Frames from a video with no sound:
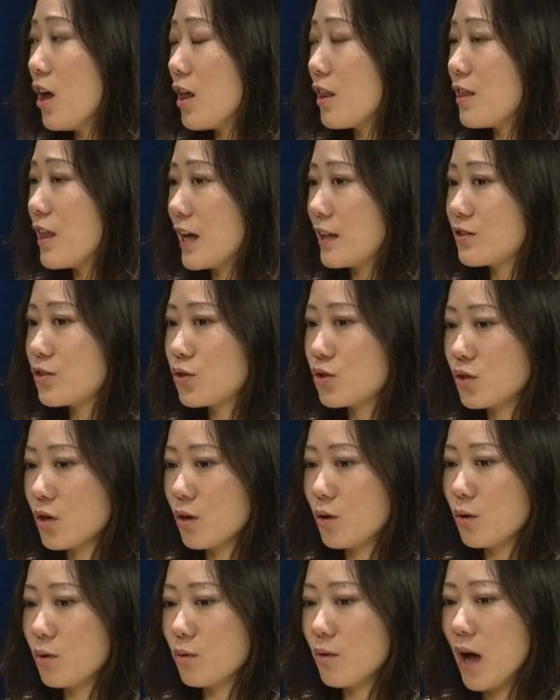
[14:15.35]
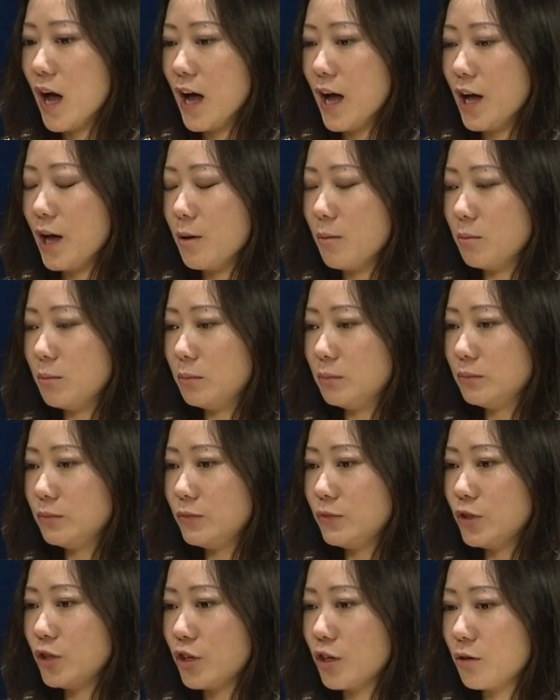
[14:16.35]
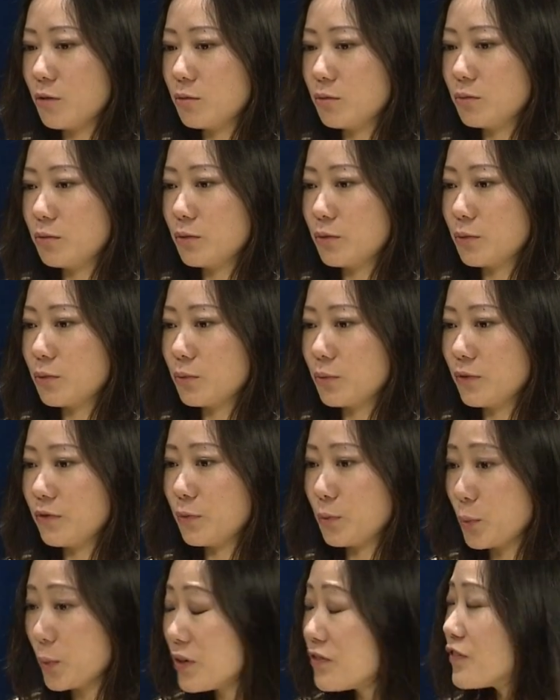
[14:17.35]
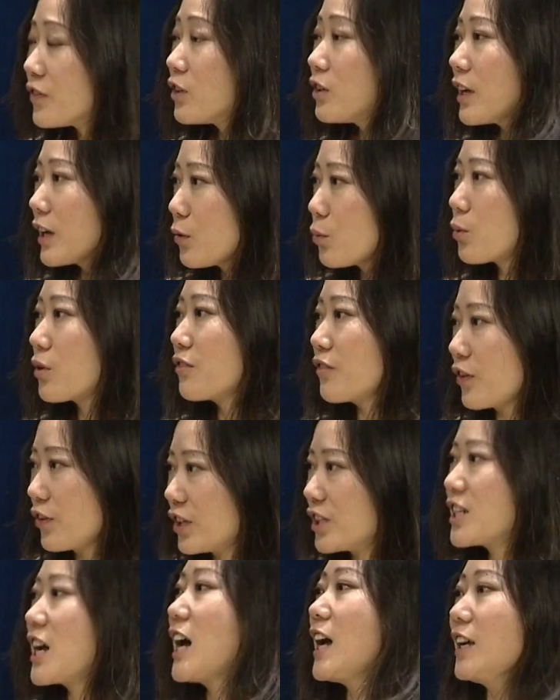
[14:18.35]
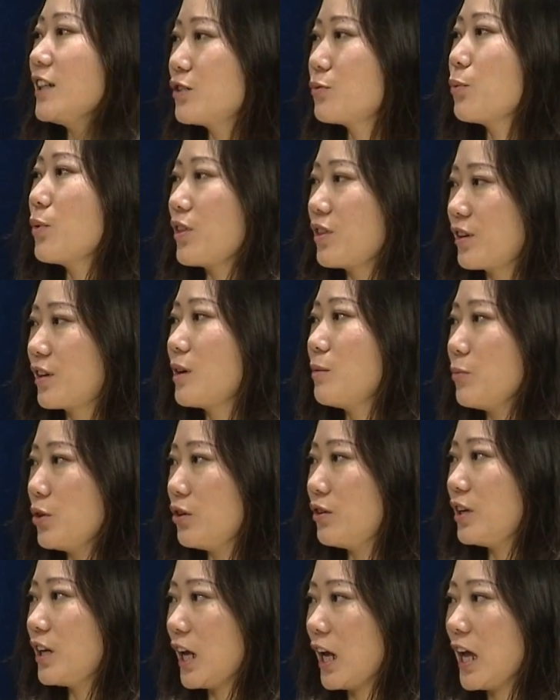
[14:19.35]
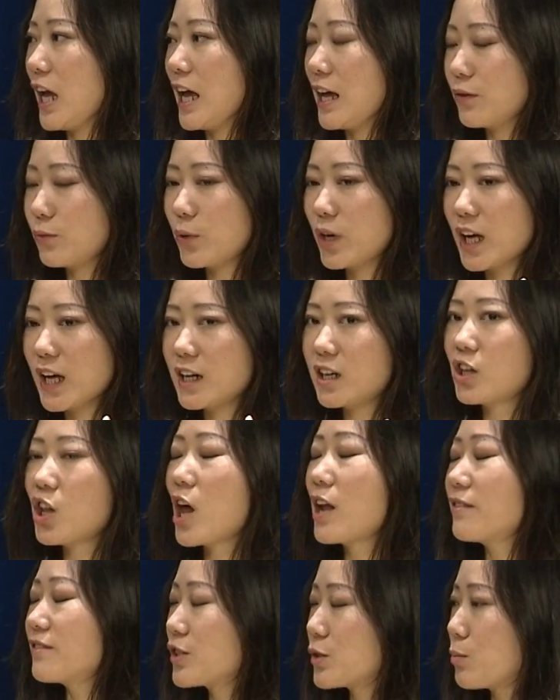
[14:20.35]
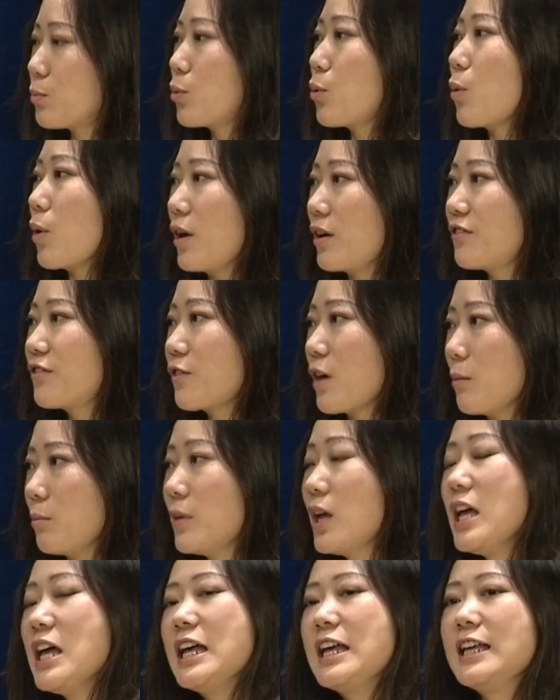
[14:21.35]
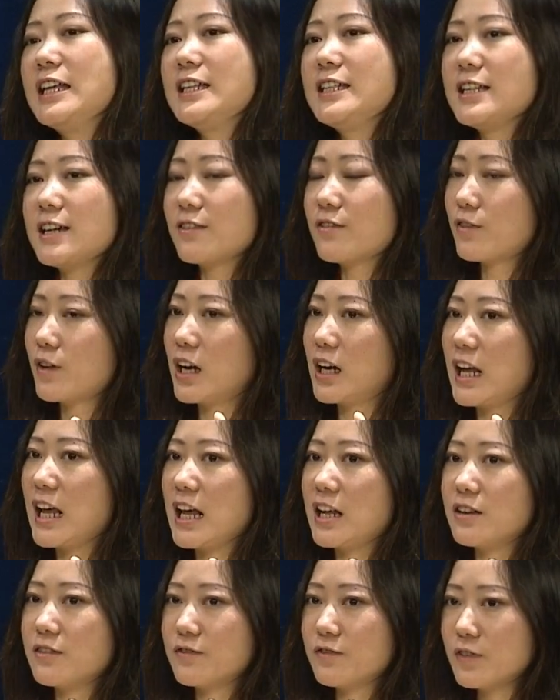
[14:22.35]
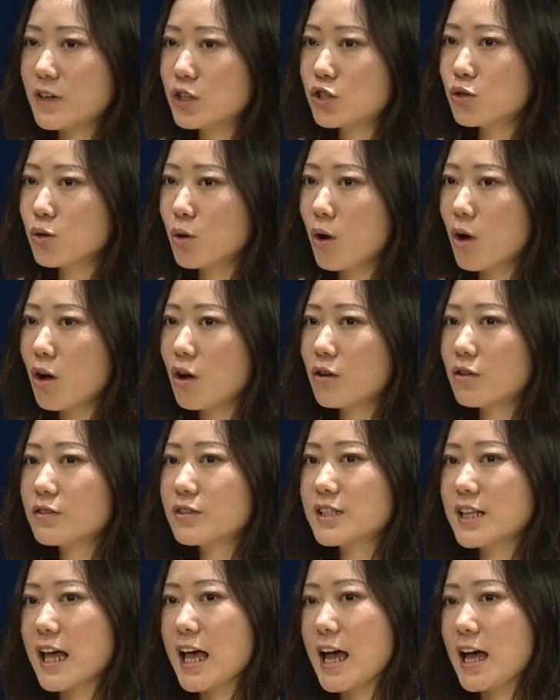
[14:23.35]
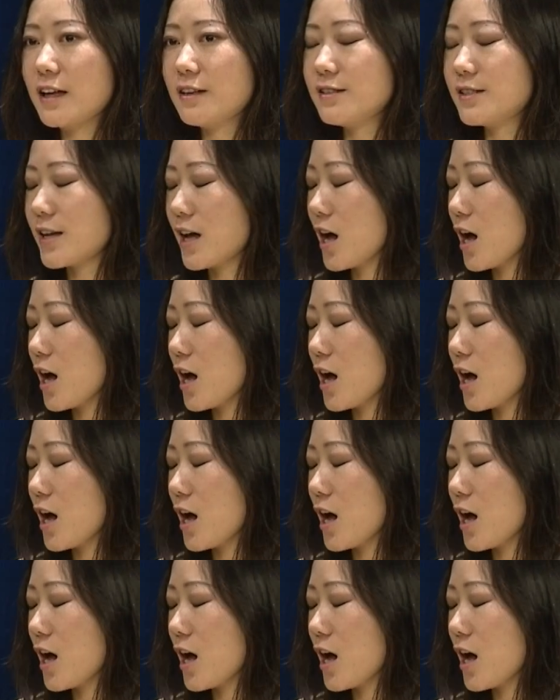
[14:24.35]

that's so you know, we feel like we're very tight with the community, and we get a lot of support from different individuals and